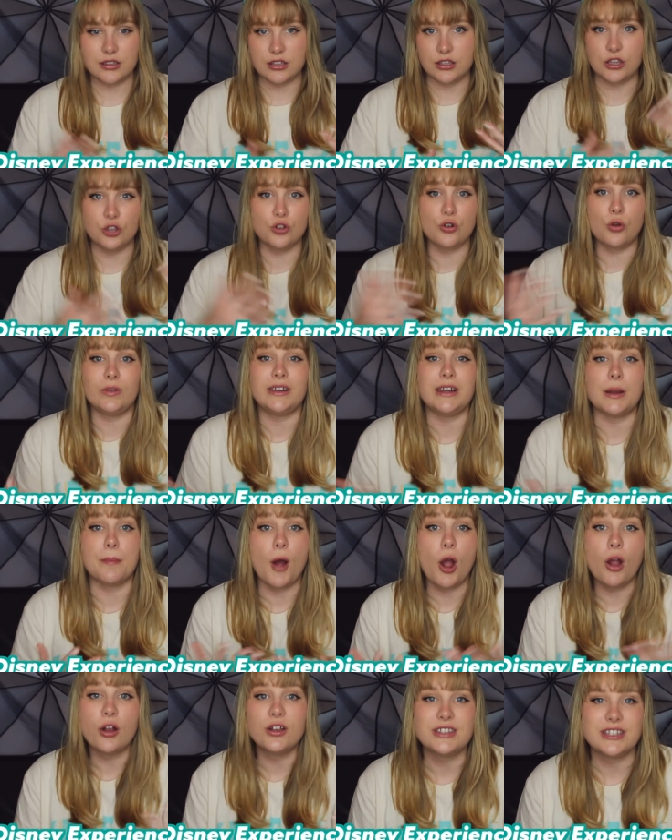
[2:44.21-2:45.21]
you don't need a
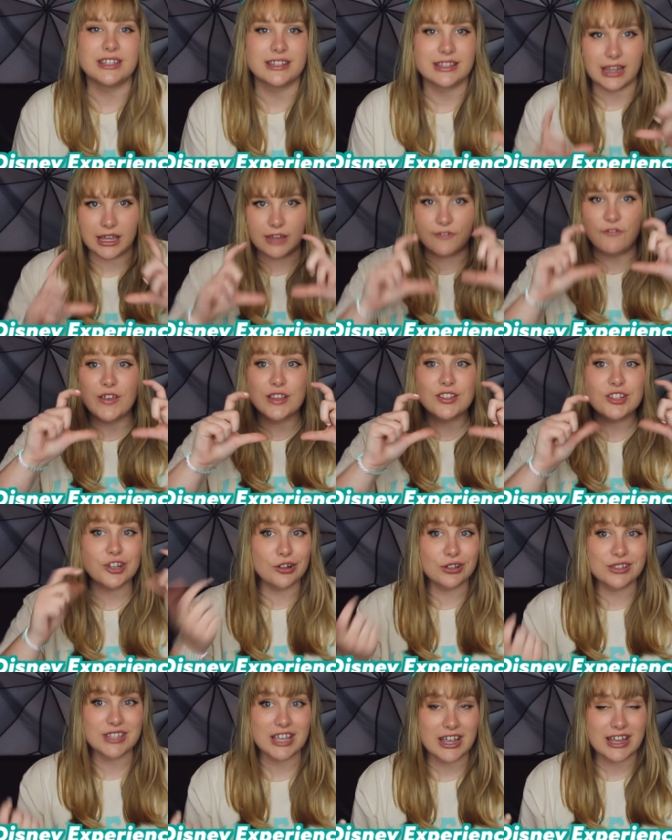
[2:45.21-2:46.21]
park like
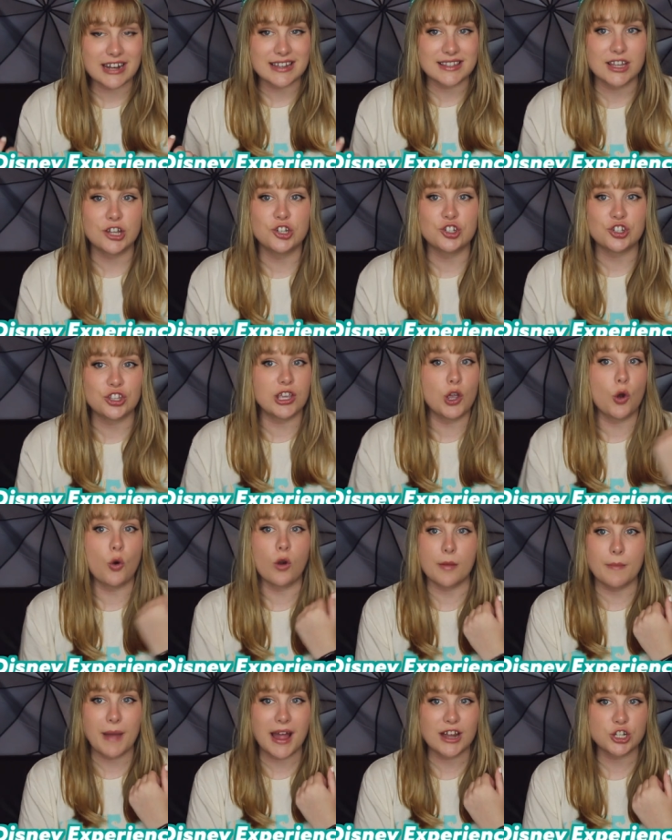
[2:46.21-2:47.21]
physical ticket essentially
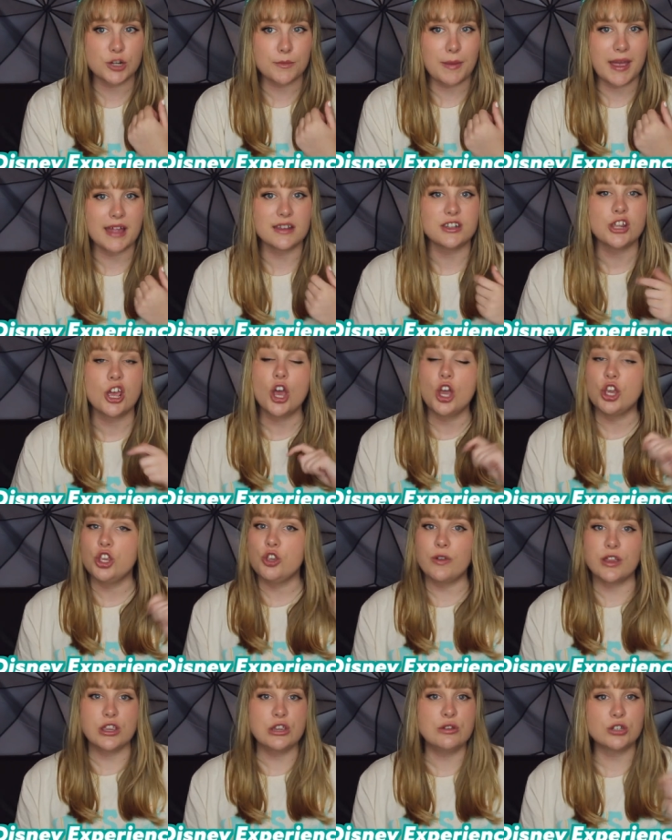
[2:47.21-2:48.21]
or a magic band,
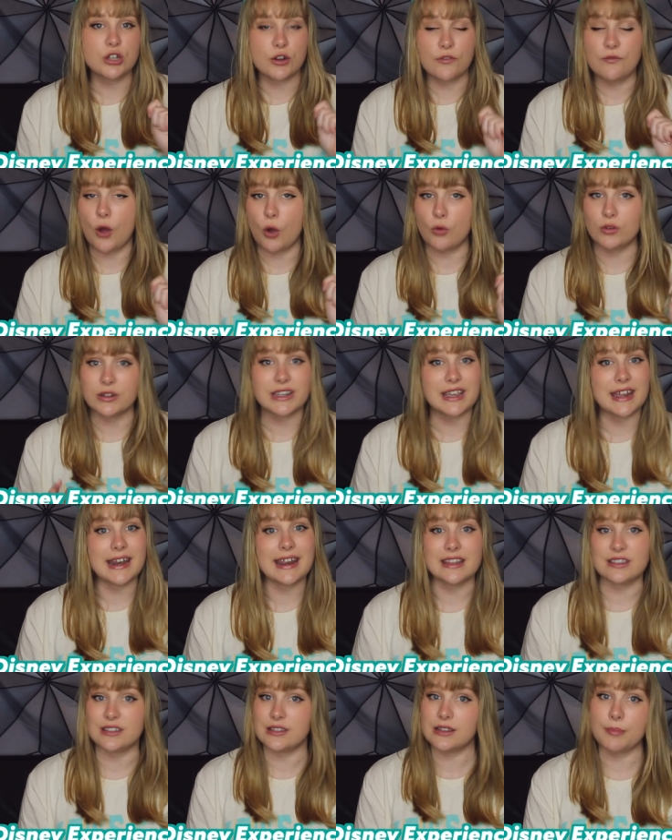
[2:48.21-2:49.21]
you can use your phone to get
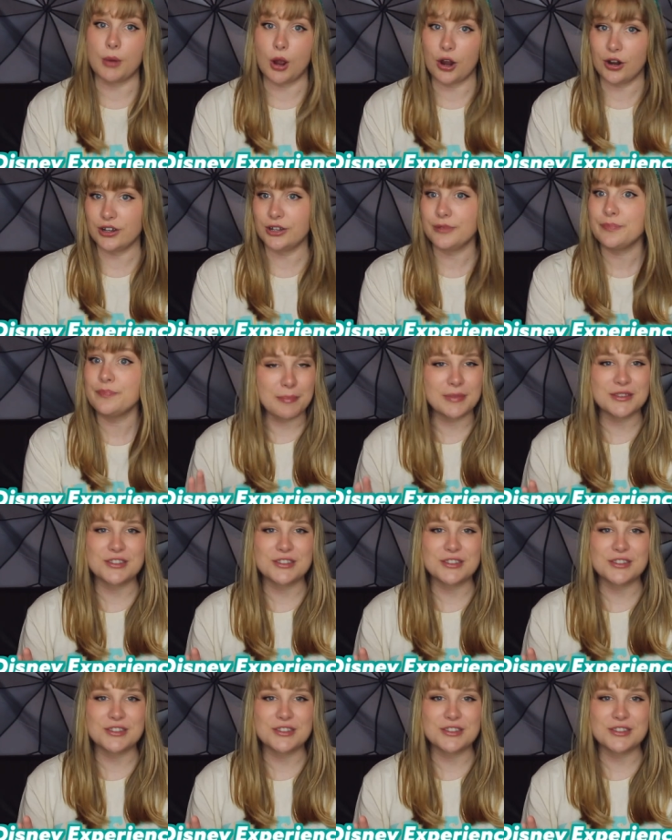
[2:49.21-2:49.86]
into the park.